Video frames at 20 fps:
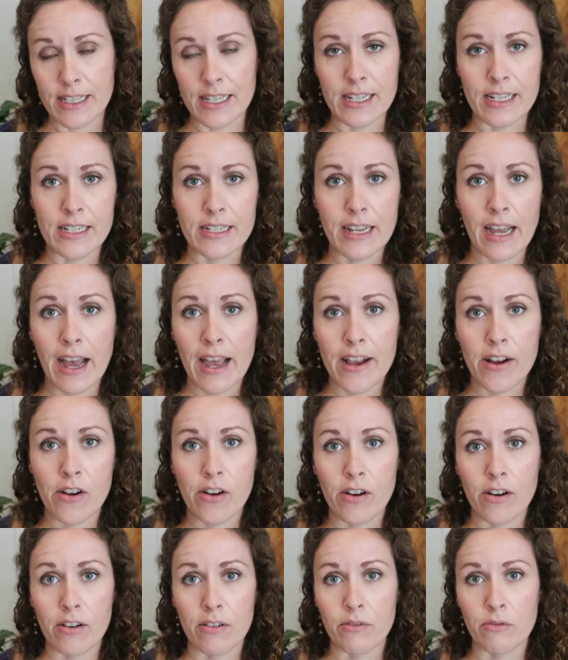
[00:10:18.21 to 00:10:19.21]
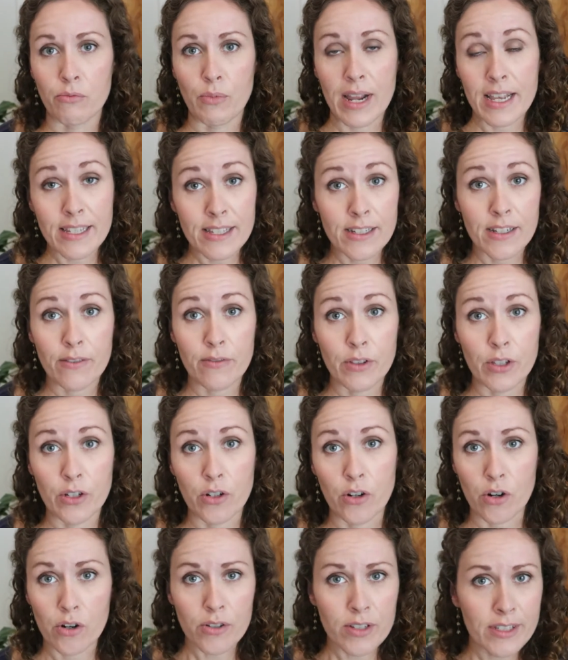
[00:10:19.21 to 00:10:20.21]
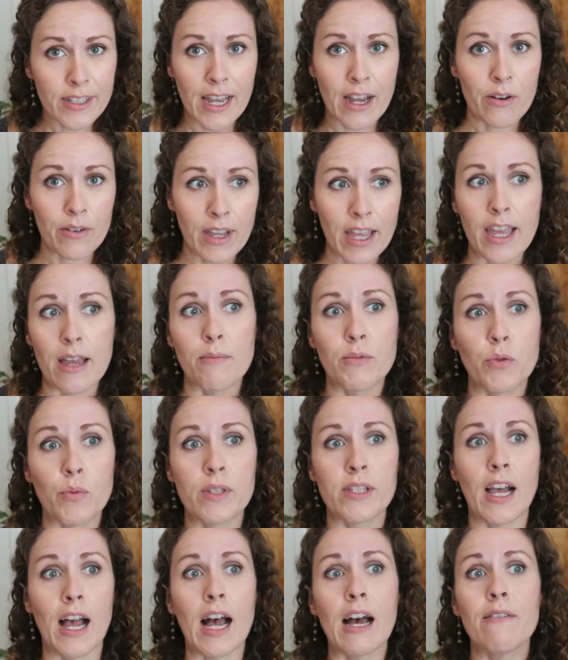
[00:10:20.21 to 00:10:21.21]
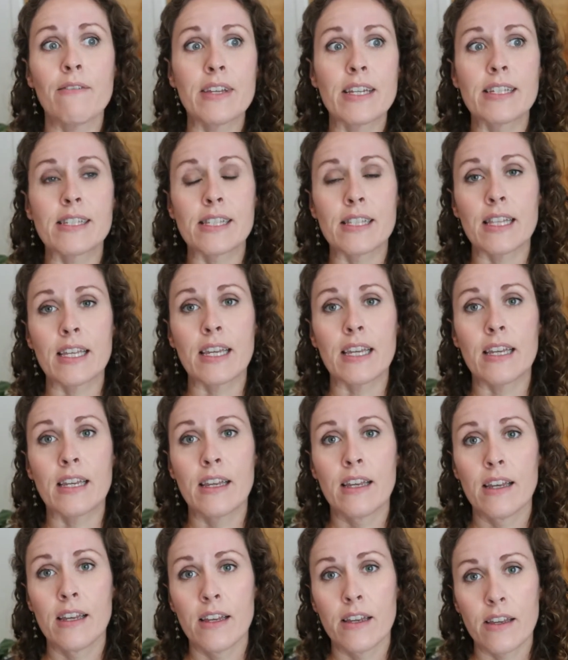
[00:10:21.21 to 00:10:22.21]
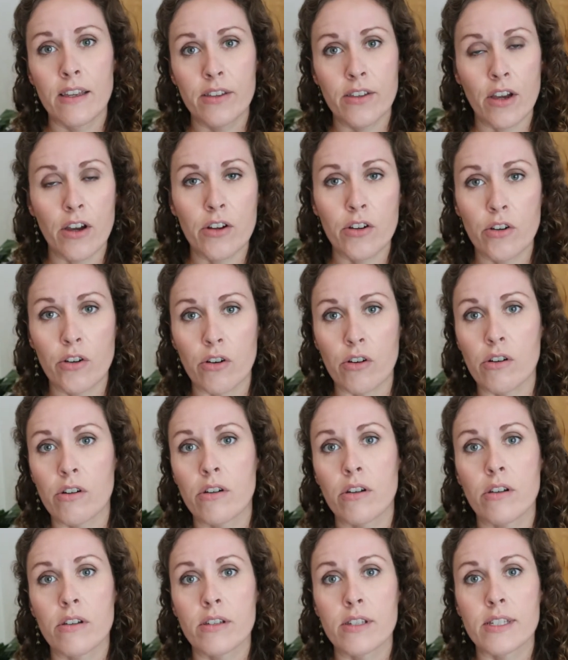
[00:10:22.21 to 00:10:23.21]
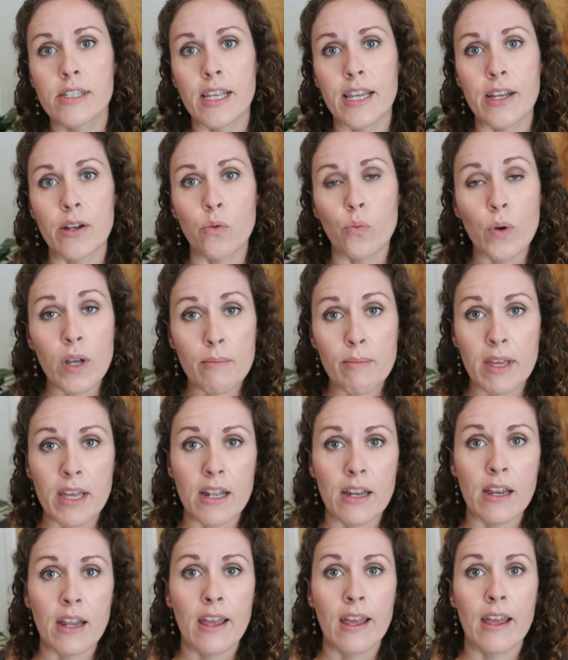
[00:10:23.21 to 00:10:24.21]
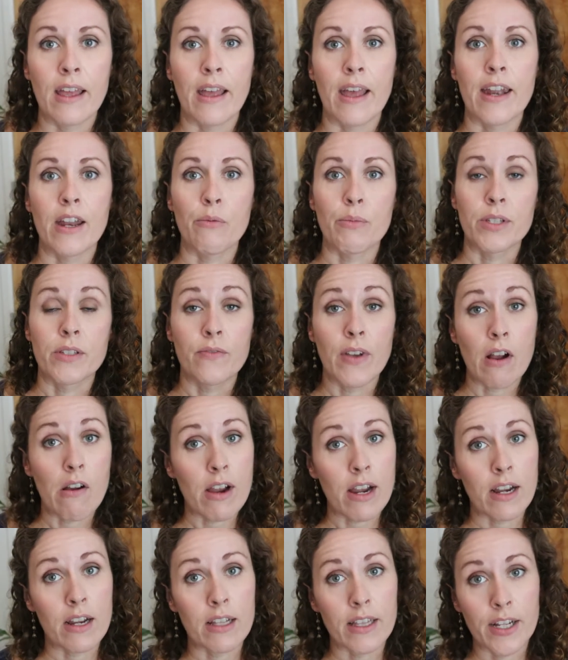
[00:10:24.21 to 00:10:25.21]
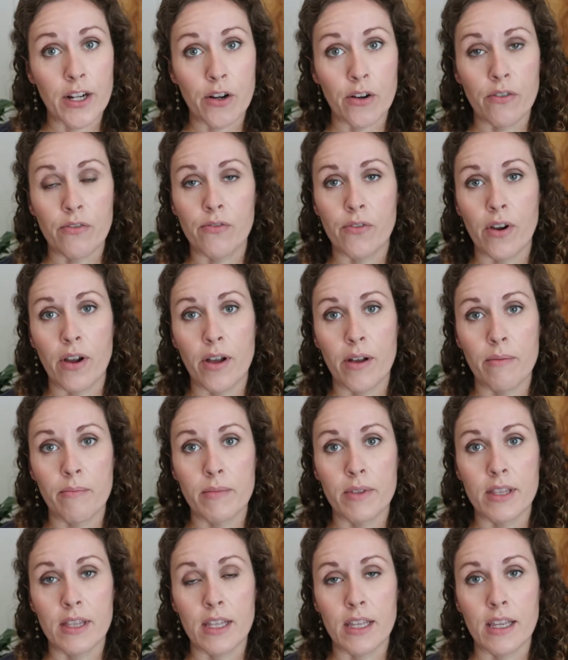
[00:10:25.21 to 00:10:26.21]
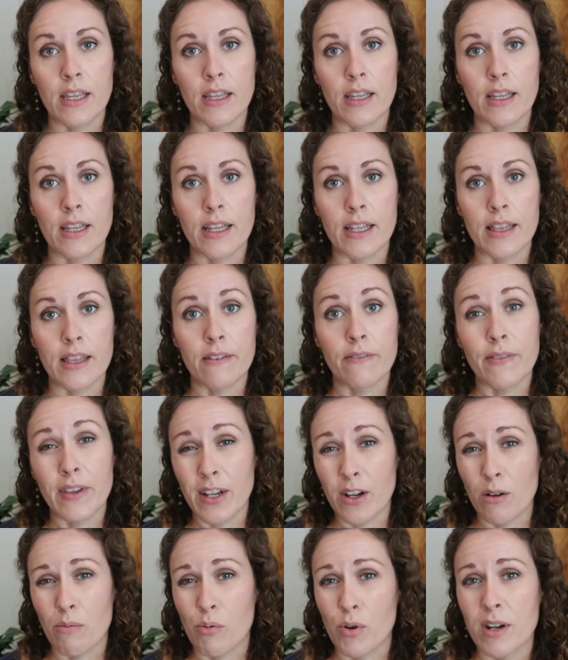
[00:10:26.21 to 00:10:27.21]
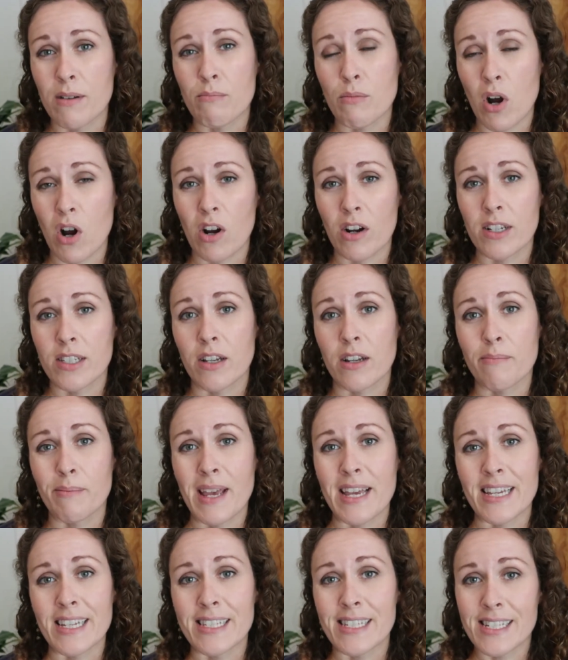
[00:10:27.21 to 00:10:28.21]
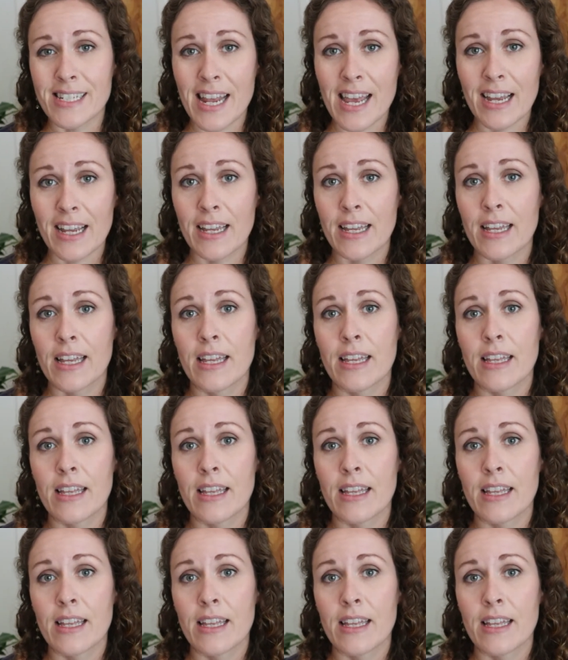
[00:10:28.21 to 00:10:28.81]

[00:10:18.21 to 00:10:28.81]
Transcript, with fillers: The entire rest of the Girl Scout camps was obviously young girls and women, and it was very clear from the, the fingerprint marks on Peggy's neck